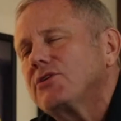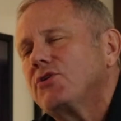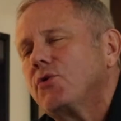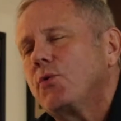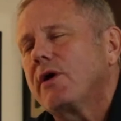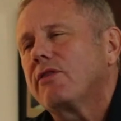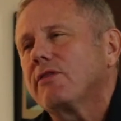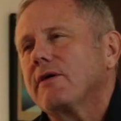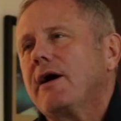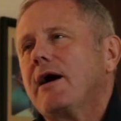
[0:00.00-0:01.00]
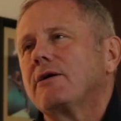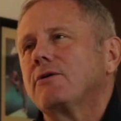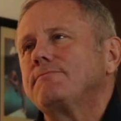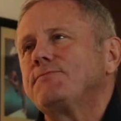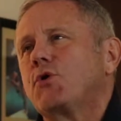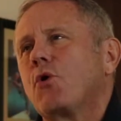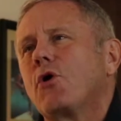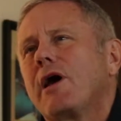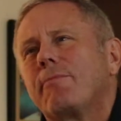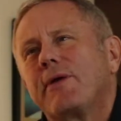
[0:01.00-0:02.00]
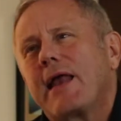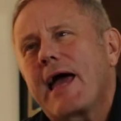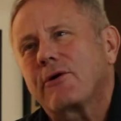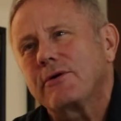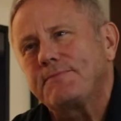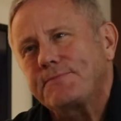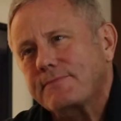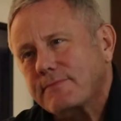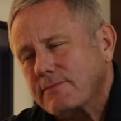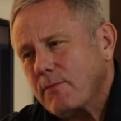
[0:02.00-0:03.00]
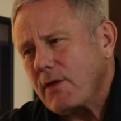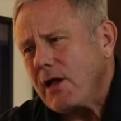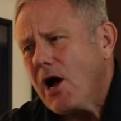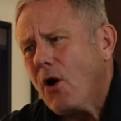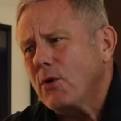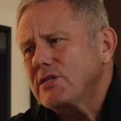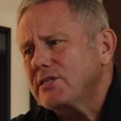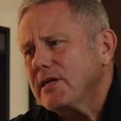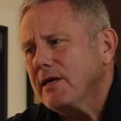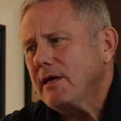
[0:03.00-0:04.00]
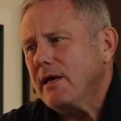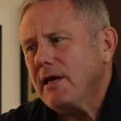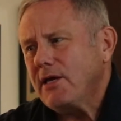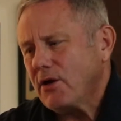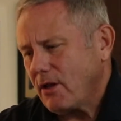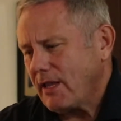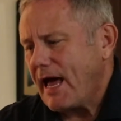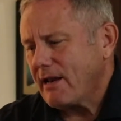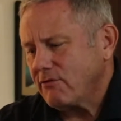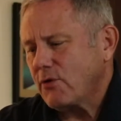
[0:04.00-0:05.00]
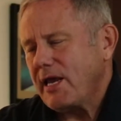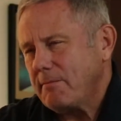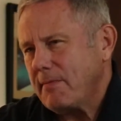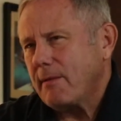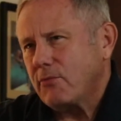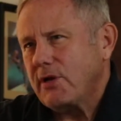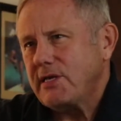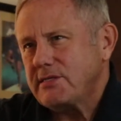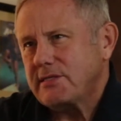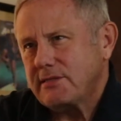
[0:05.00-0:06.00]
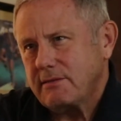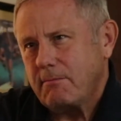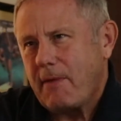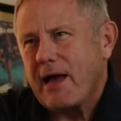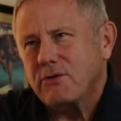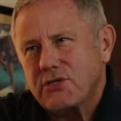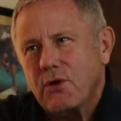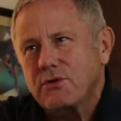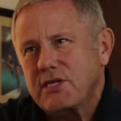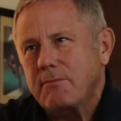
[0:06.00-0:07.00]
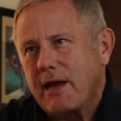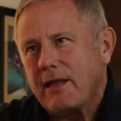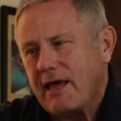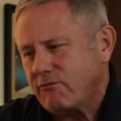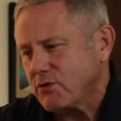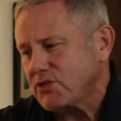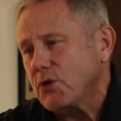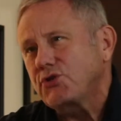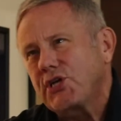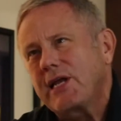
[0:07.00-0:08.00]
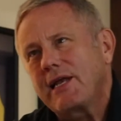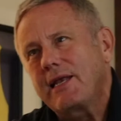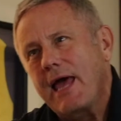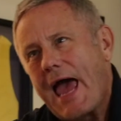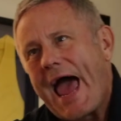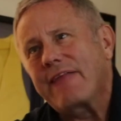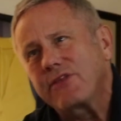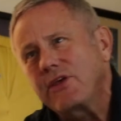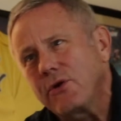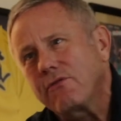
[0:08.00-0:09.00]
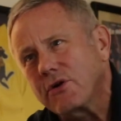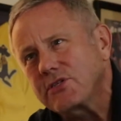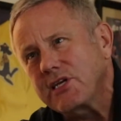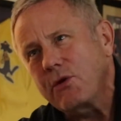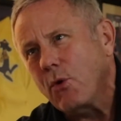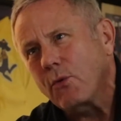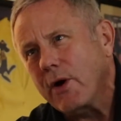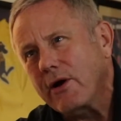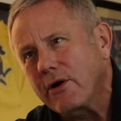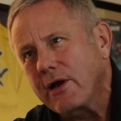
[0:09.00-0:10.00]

to do with growing up in Akron. Always, a lot of great memories, milestones in my life were associated at the university one way or